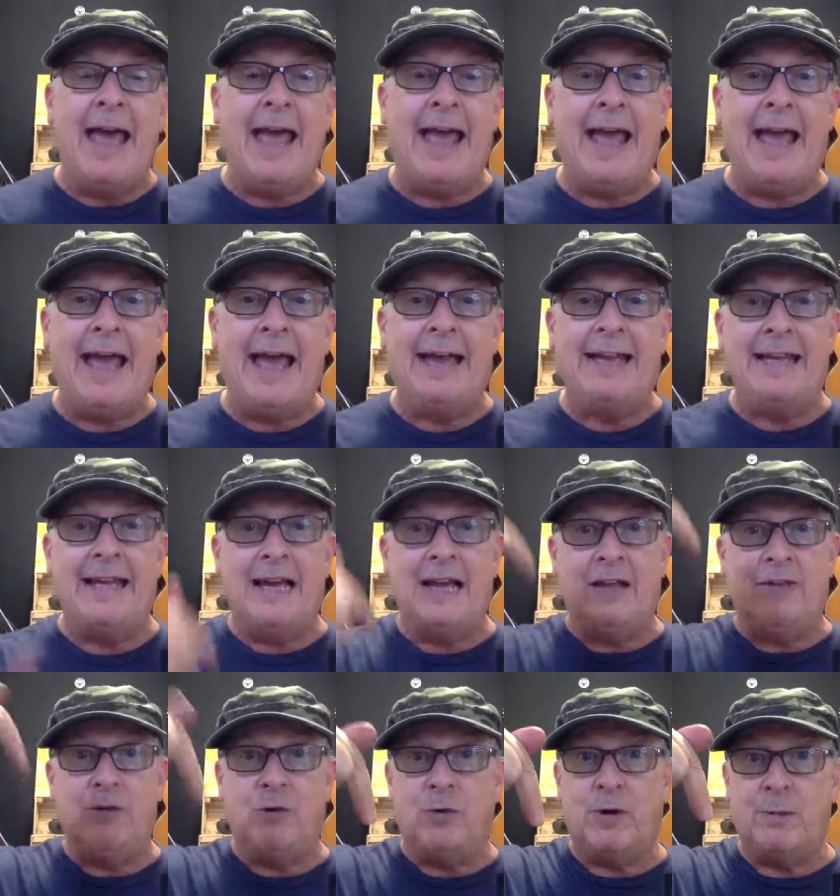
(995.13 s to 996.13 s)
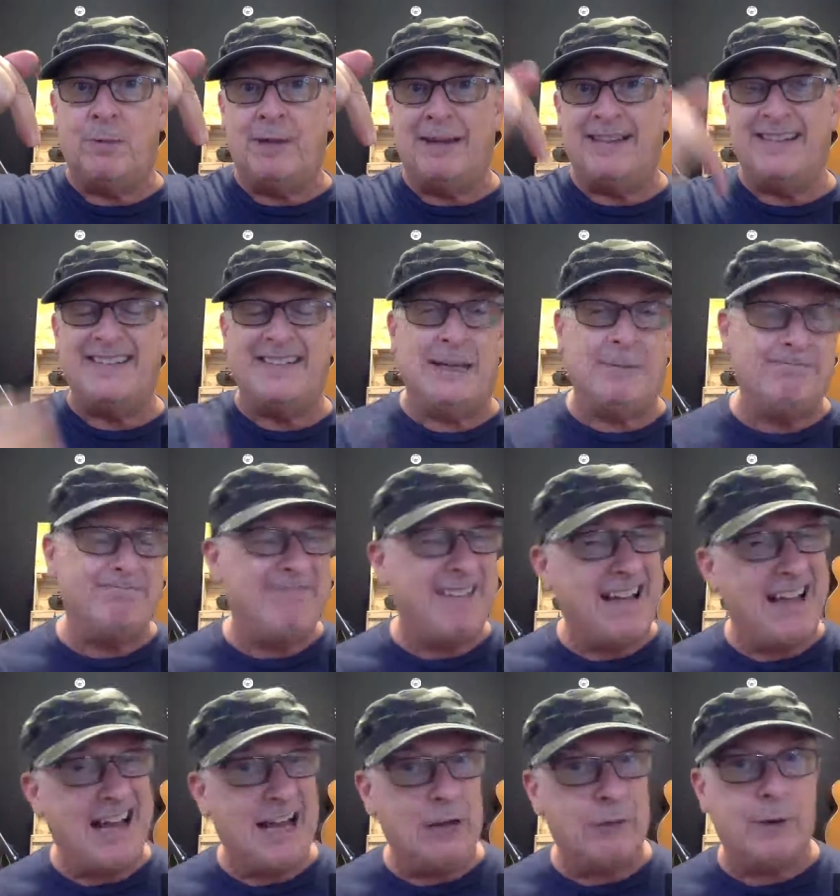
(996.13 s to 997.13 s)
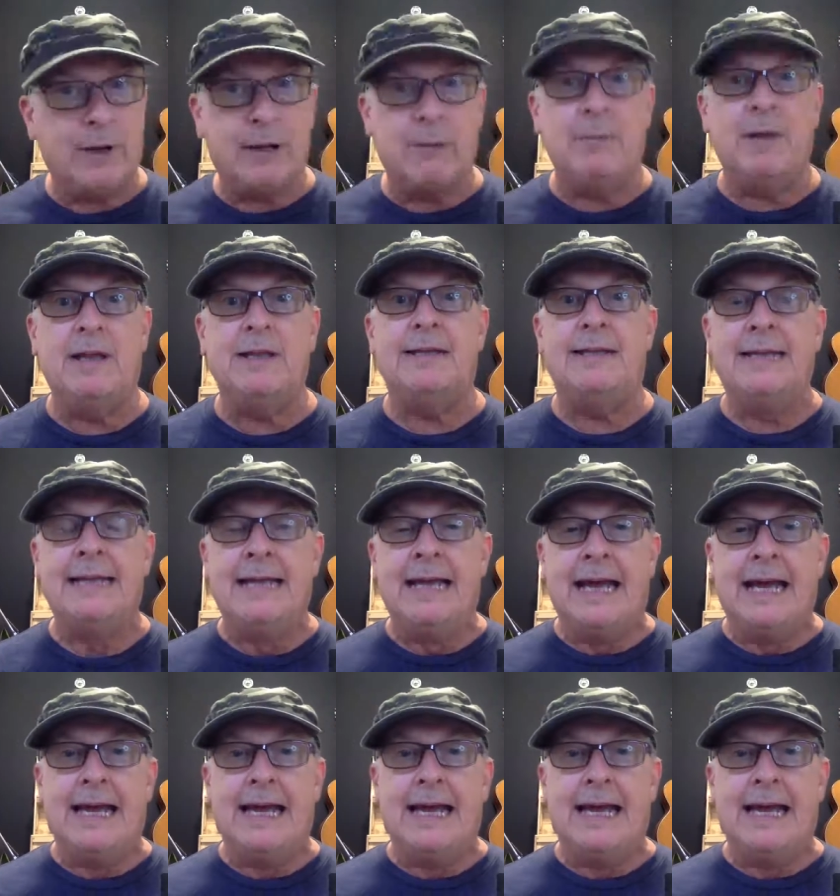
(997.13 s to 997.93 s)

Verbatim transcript: And if you want to pick this up, I highly recommend it.